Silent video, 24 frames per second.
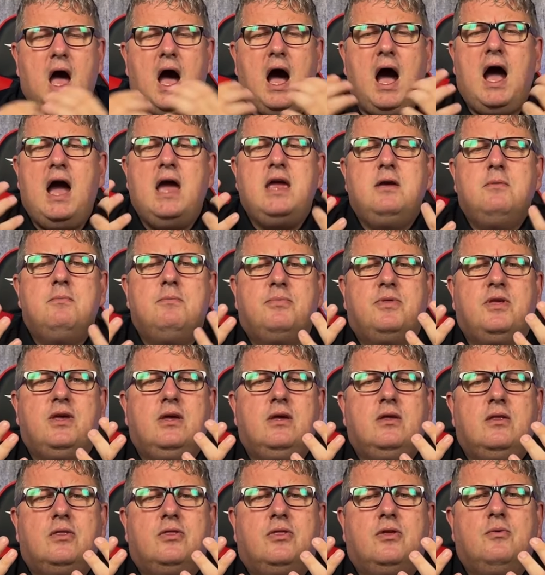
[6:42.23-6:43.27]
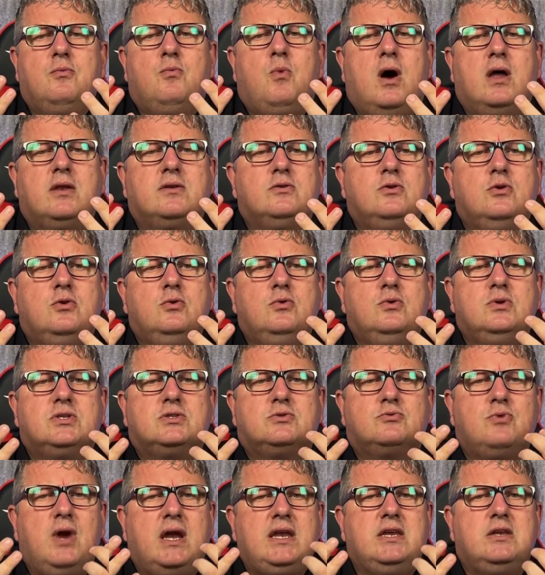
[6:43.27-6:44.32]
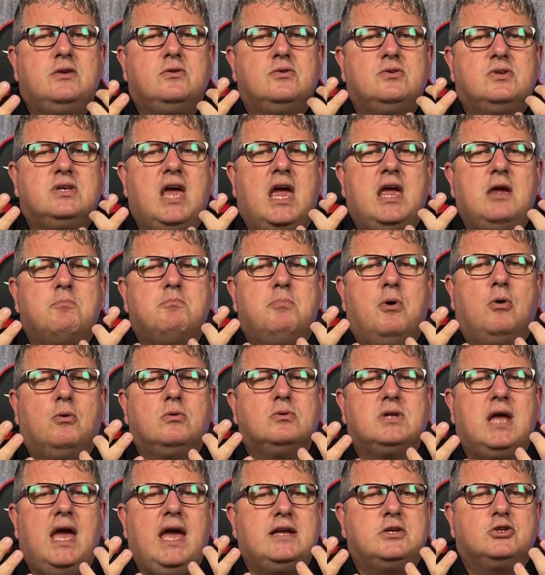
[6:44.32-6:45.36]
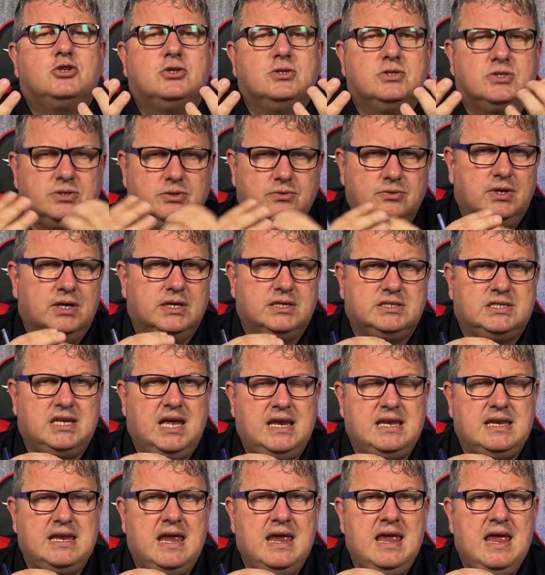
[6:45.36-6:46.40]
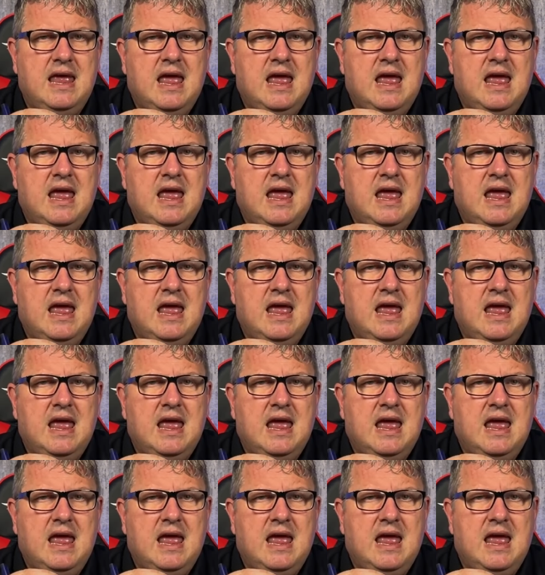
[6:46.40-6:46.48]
I am the one who is ready to take bold action, Sunak said.